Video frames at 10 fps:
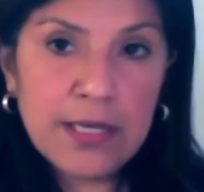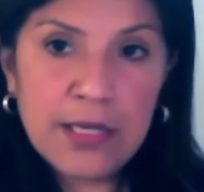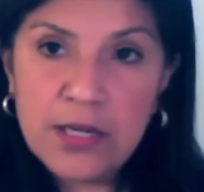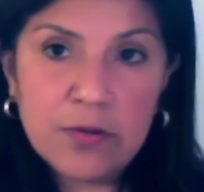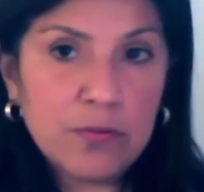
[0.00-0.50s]

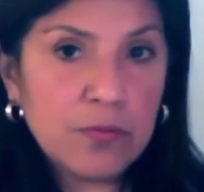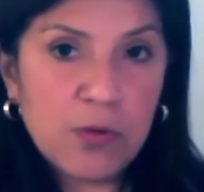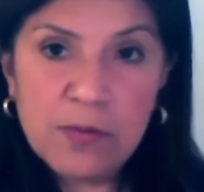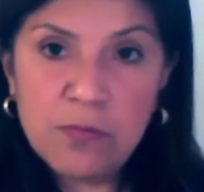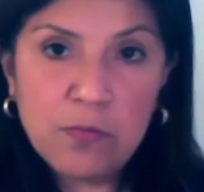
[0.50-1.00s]
you know,
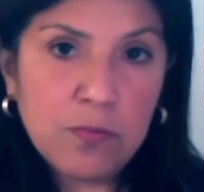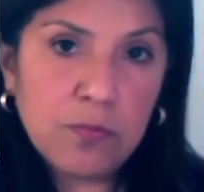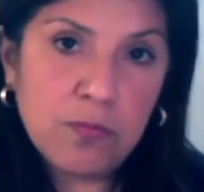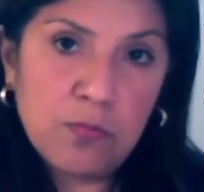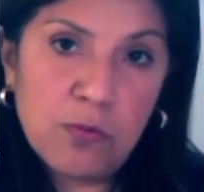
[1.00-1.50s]

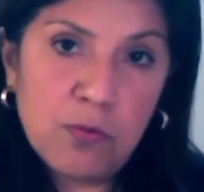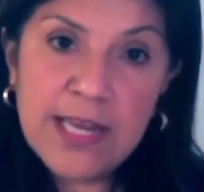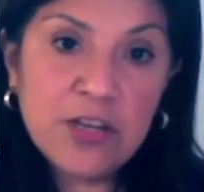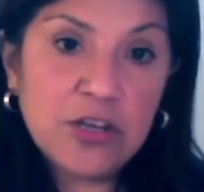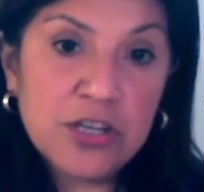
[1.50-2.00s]
we're
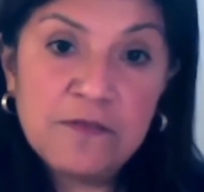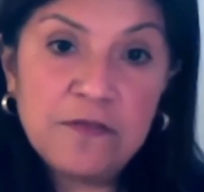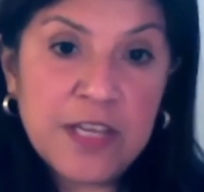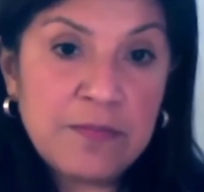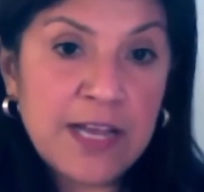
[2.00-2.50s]
getting
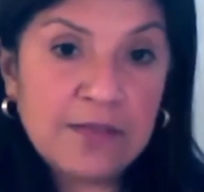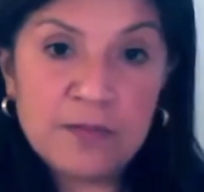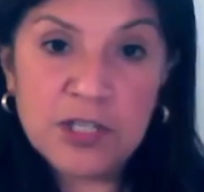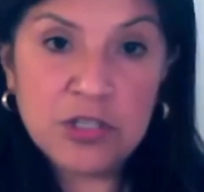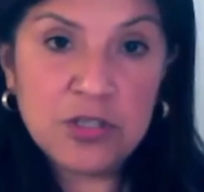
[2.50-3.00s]
good
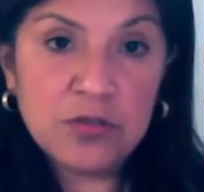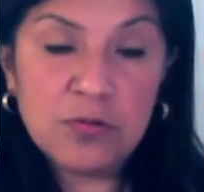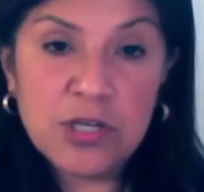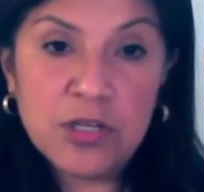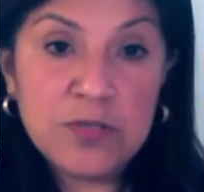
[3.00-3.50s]
feedback from our
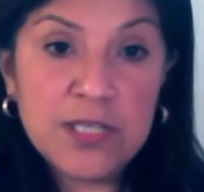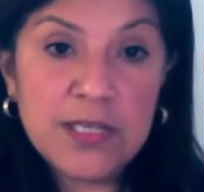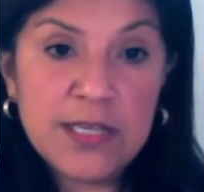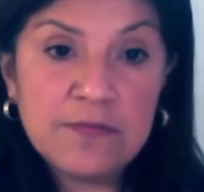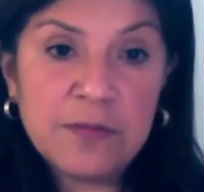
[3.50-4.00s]
students who are
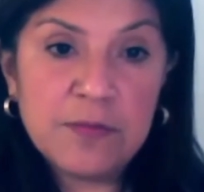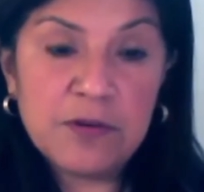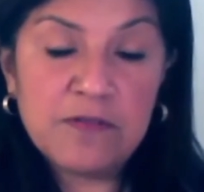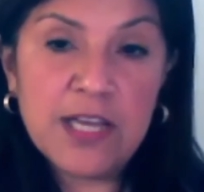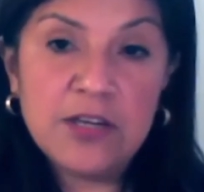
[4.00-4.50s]
using it, from
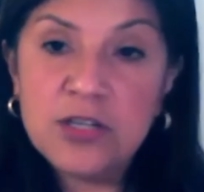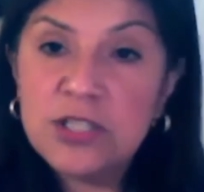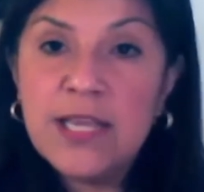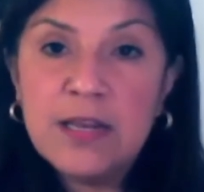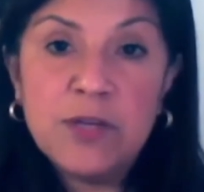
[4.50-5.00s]
the
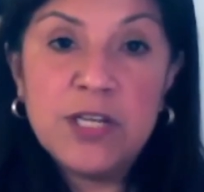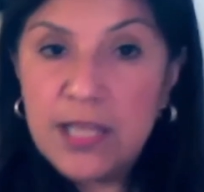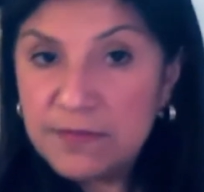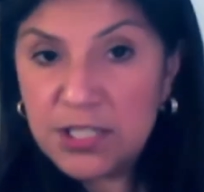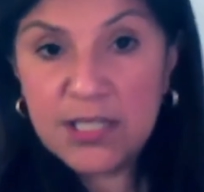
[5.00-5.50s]
providers, and
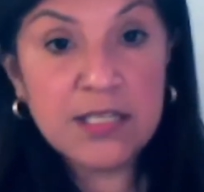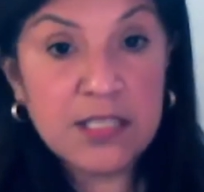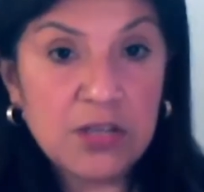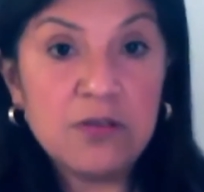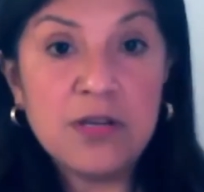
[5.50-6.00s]
we'd love to
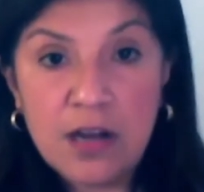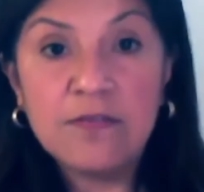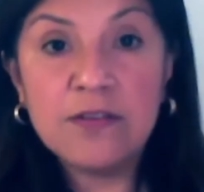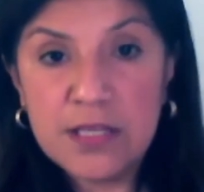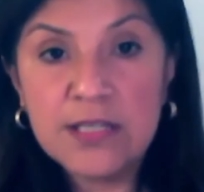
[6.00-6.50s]
continue to
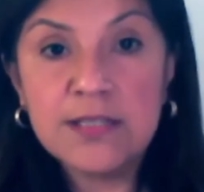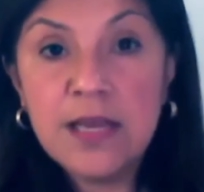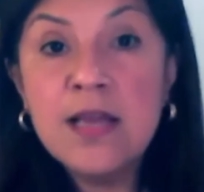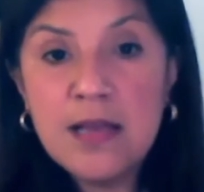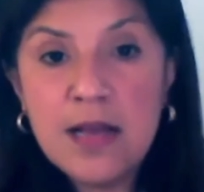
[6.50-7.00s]
offer
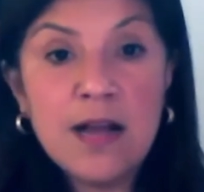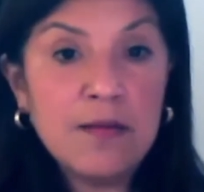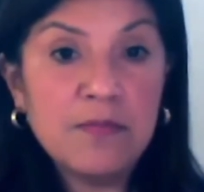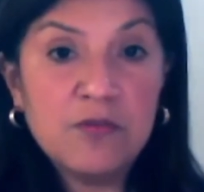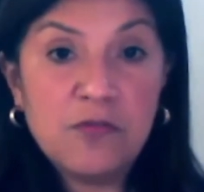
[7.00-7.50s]
this
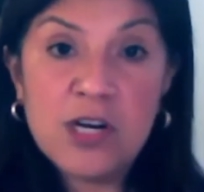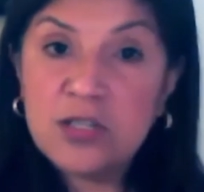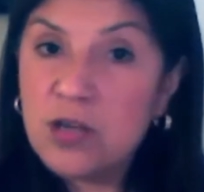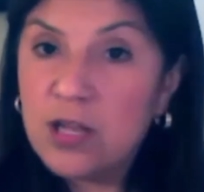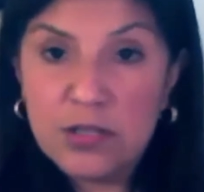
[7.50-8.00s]

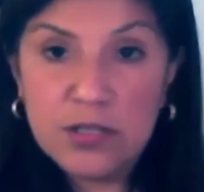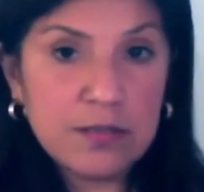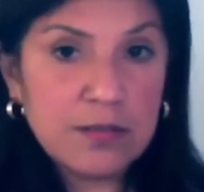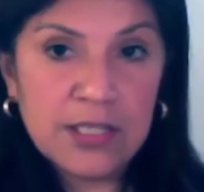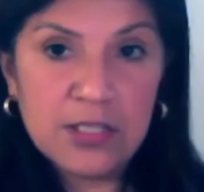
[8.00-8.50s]
for our
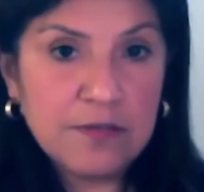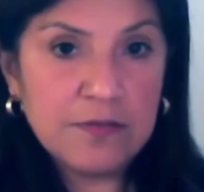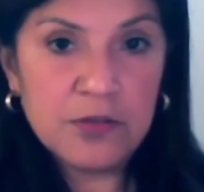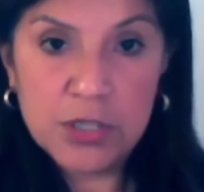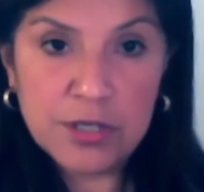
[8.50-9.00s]
scholars into
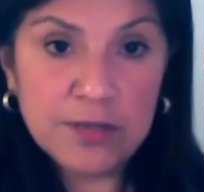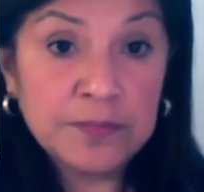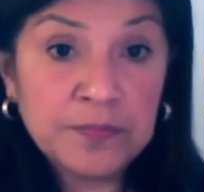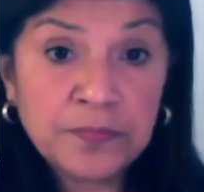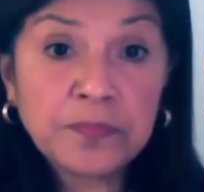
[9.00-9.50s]
the
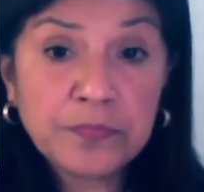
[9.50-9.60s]
future.